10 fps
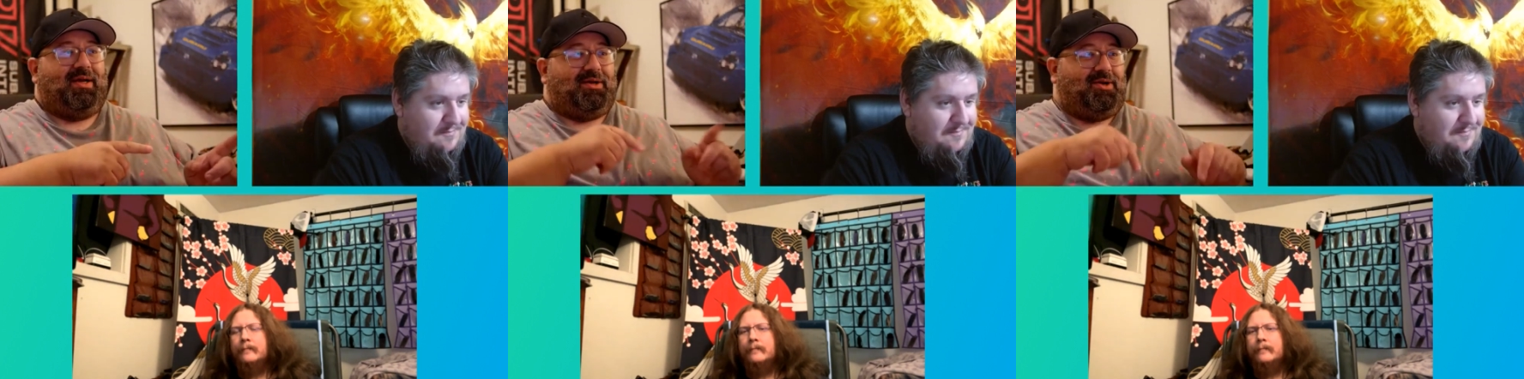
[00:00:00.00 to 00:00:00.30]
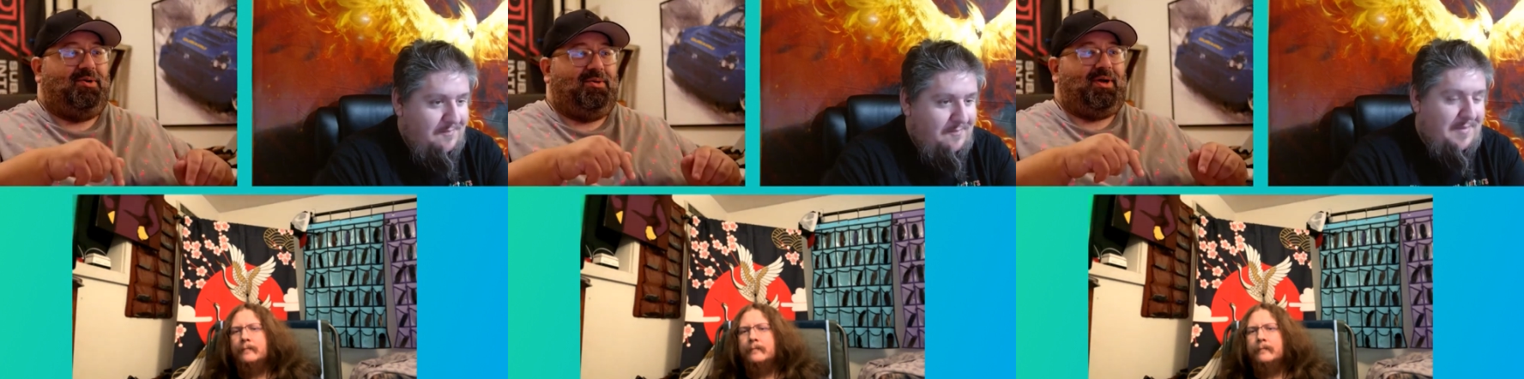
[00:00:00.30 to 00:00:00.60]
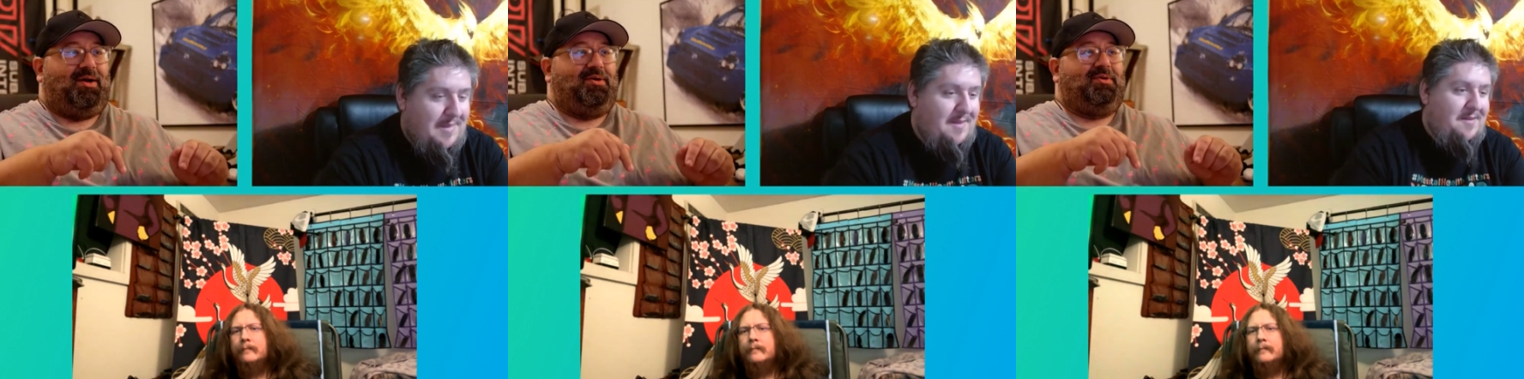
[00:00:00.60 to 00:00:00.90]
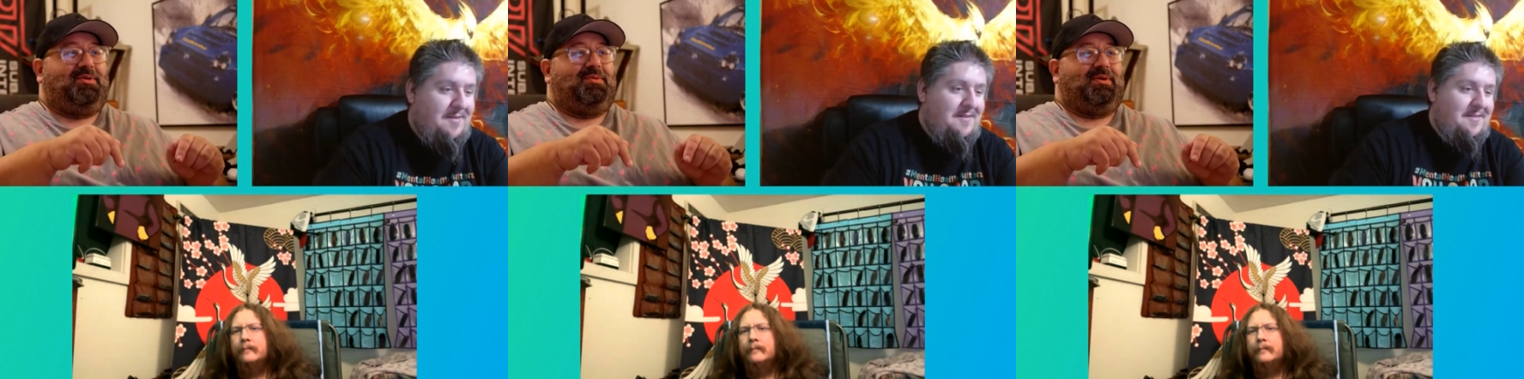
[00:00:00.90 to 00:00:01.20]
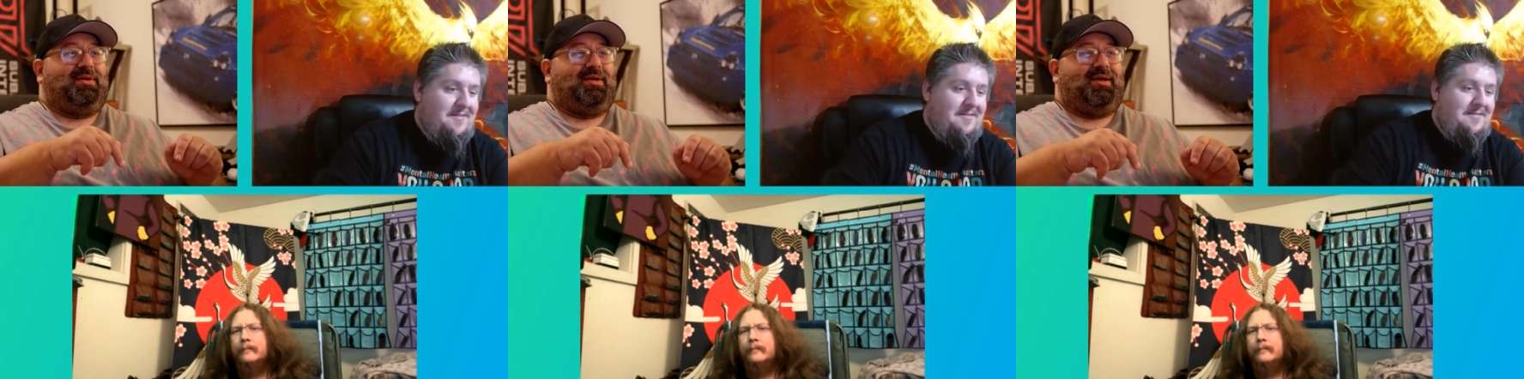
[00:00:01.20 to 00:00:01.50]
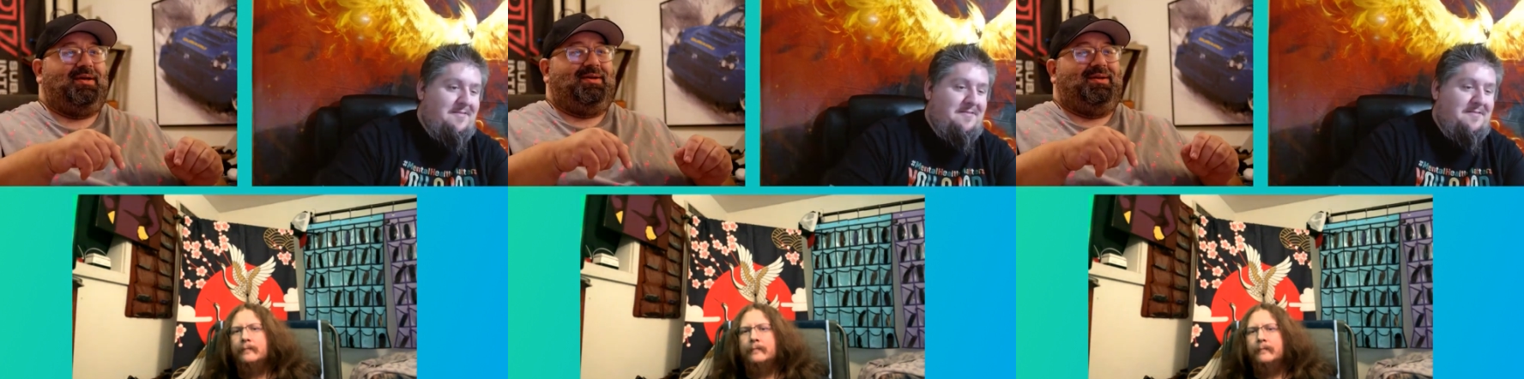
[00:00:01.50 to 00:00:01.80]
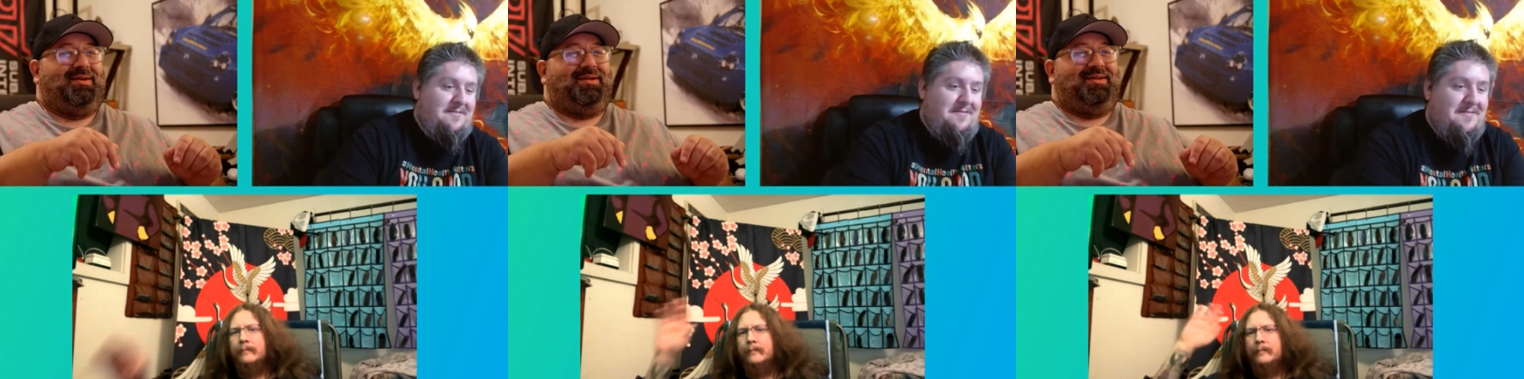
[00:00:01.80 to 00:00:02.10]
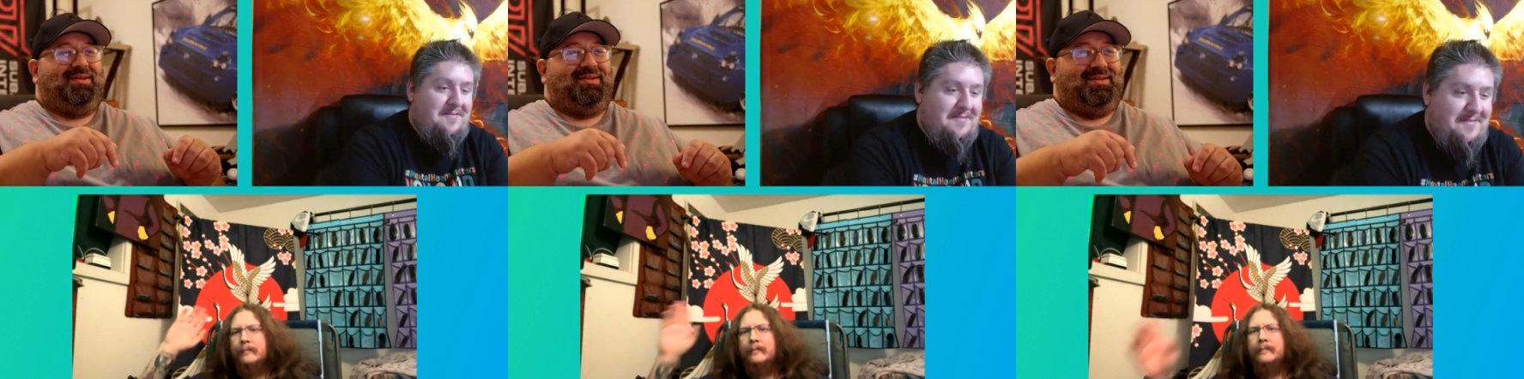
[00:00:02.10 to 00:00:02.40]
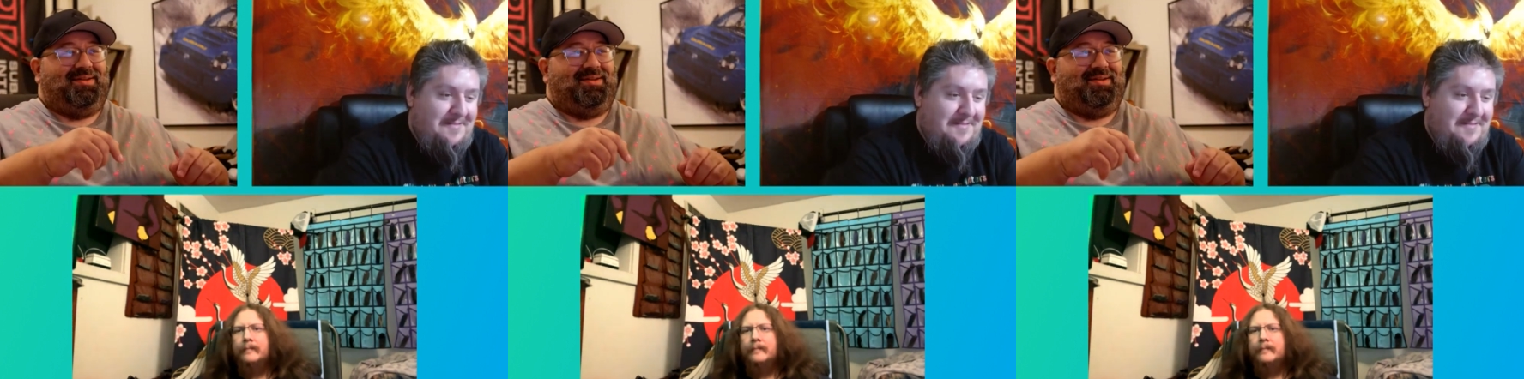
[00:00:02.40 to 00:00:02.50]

Speaker 1: Cole, how you doing today?